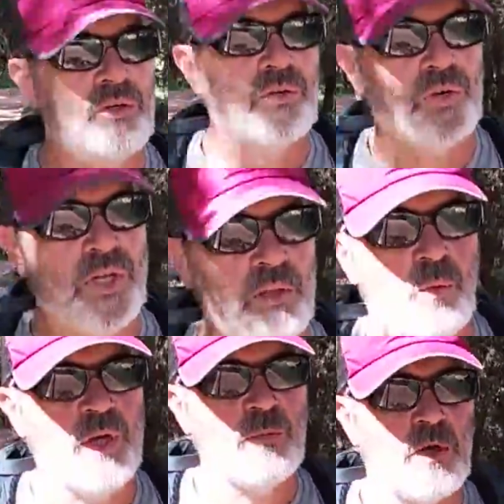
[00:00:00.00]
great. The
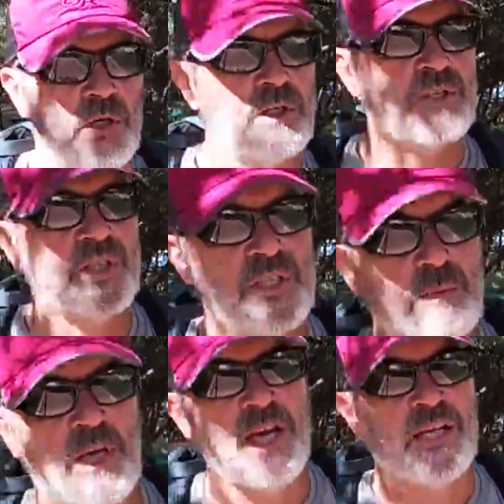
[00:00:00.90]
way markers need
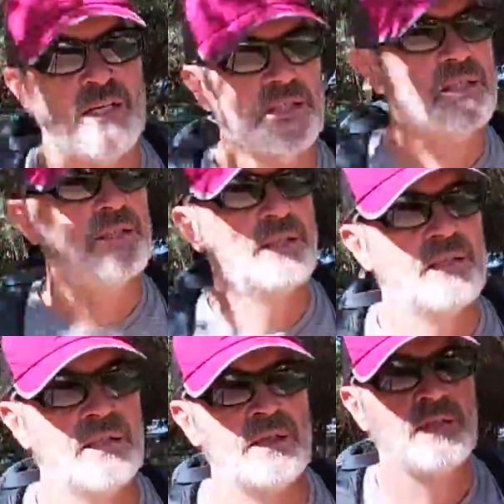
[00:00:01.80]
to be added,
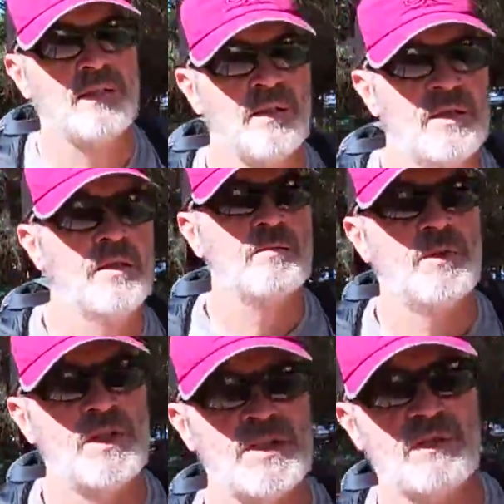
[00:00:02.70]

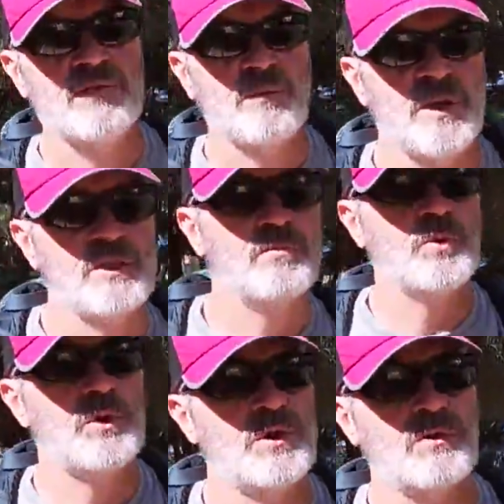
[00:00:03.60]
but these information
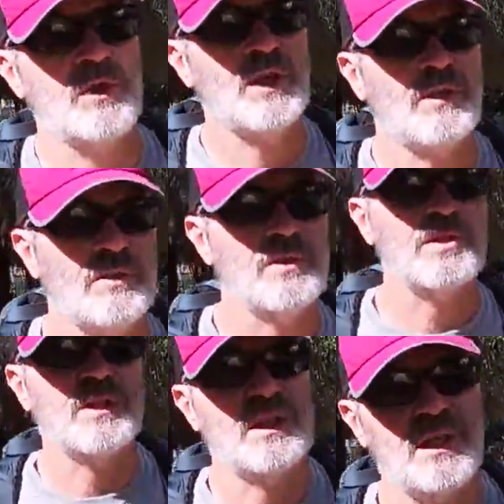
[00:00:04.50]
boards are great.
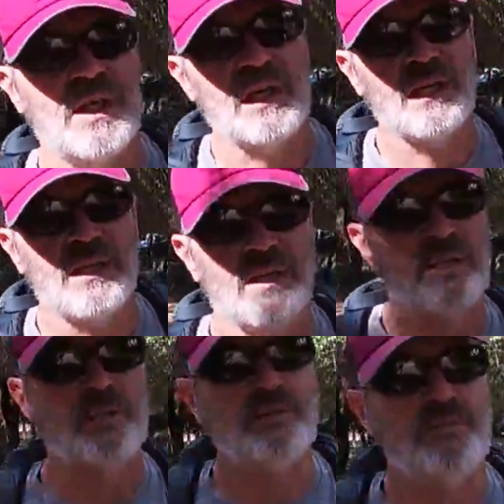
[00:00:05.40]
There's again
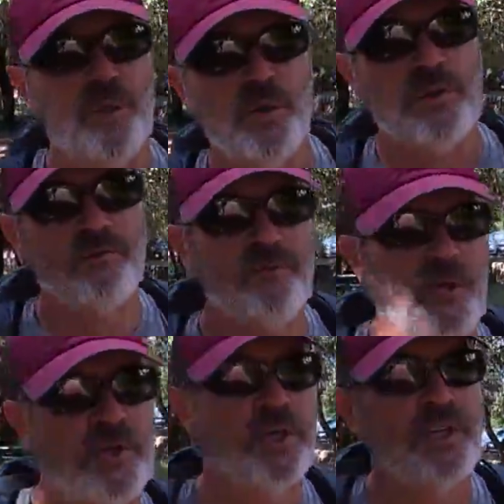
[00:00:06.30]
another flora and
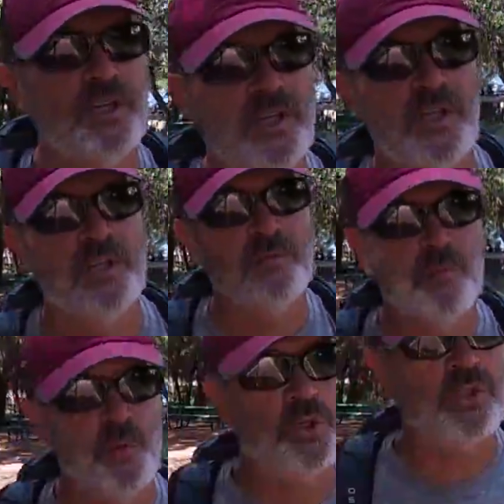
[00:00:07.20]
fauna
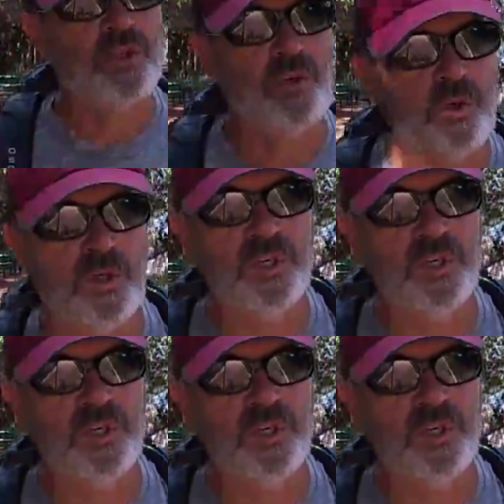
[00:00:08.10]
board at the corner